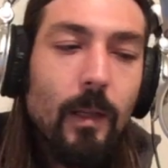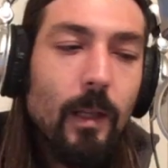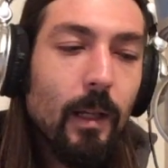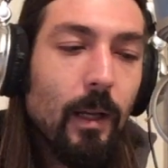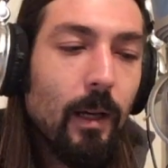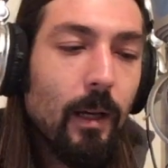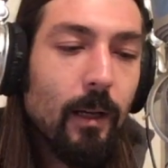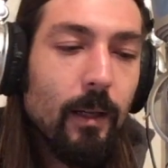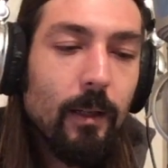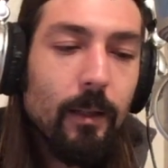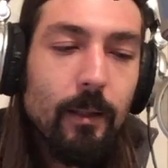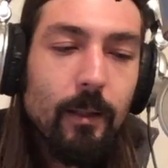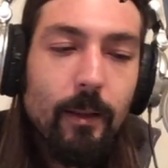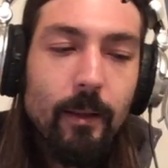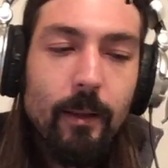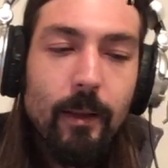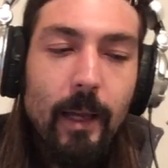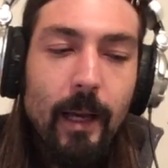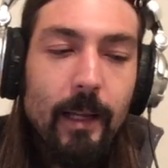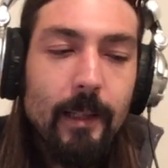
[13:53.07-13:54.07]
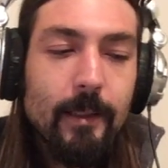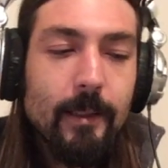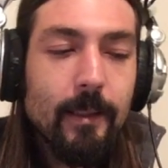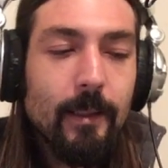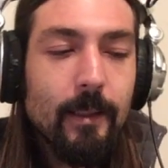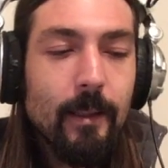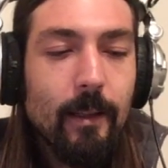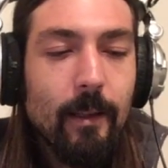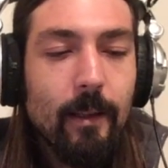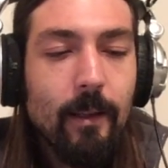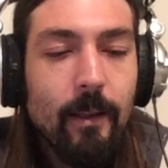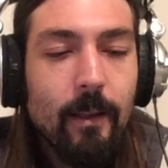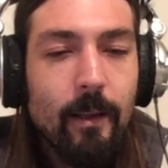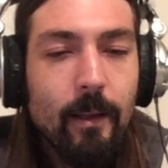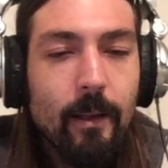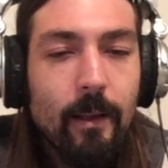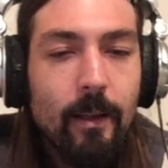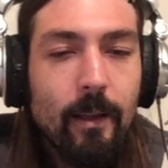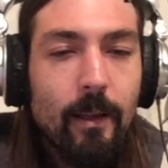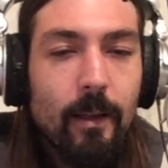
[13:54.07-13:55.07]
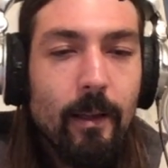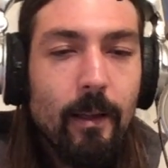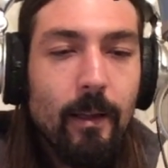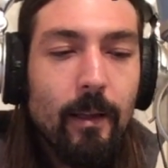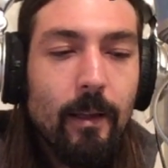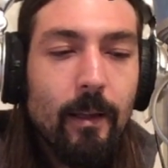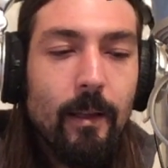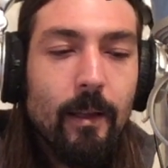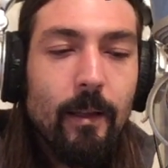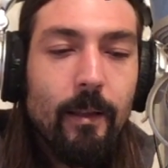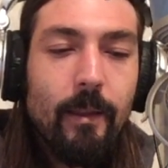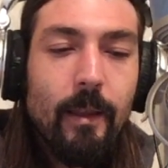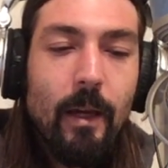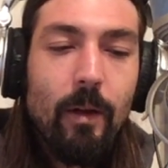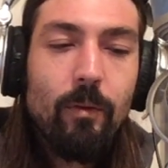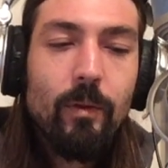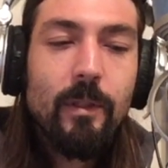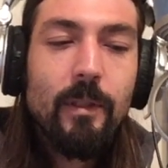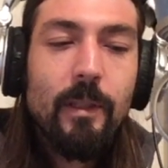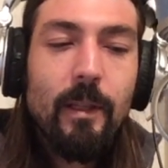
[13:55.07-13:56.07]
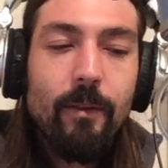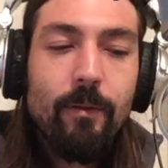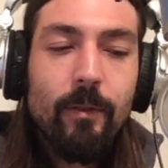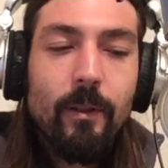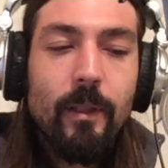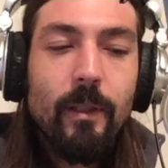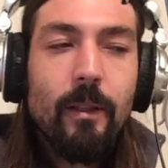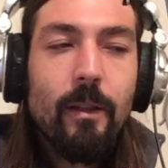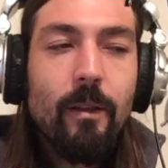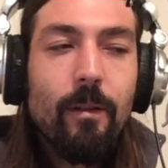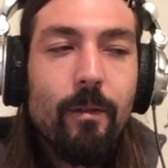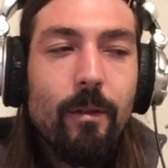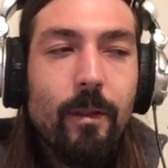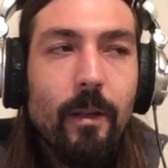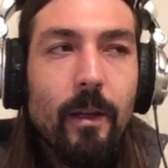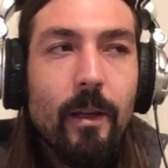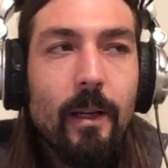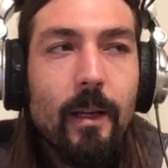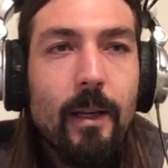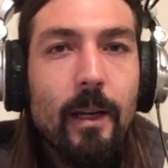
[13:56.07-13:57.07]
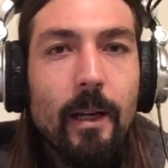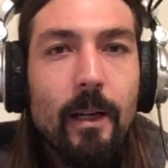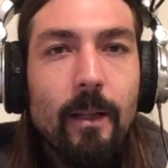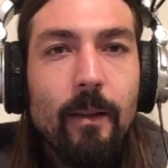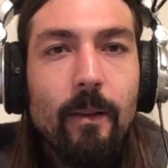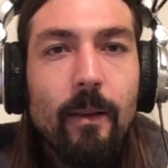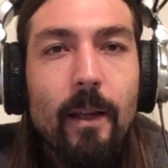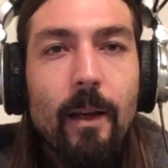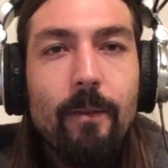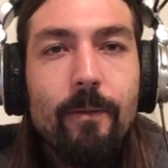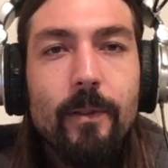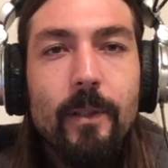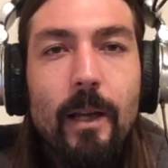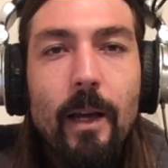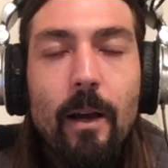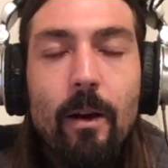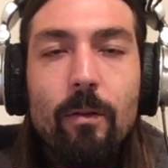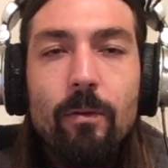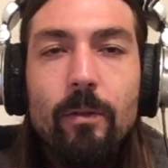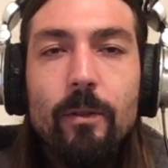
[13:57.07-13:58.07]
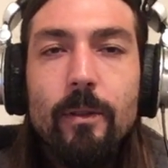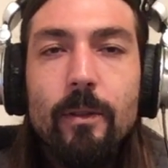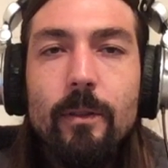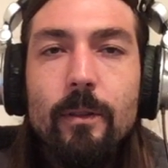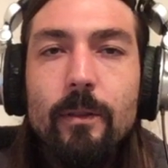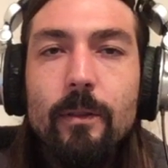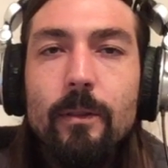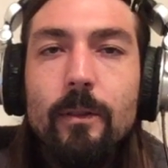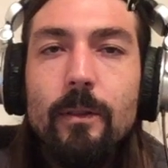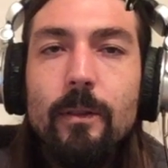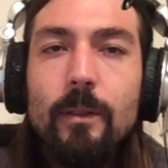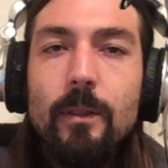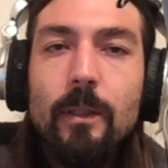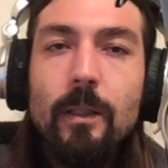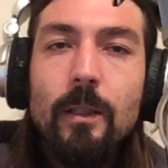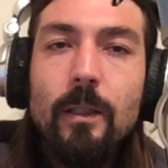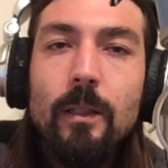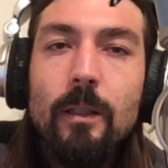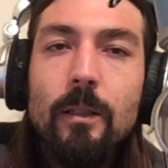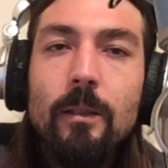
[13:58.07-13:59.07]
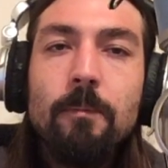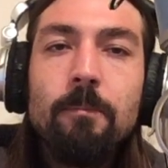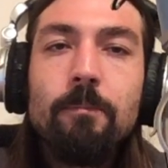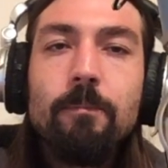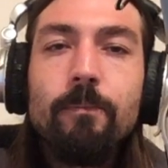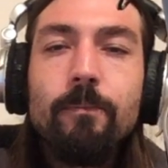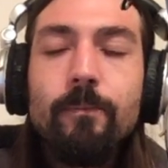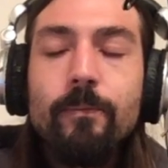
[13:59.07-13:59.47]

uh, that's that was definitely another thing I kind of left out. Um,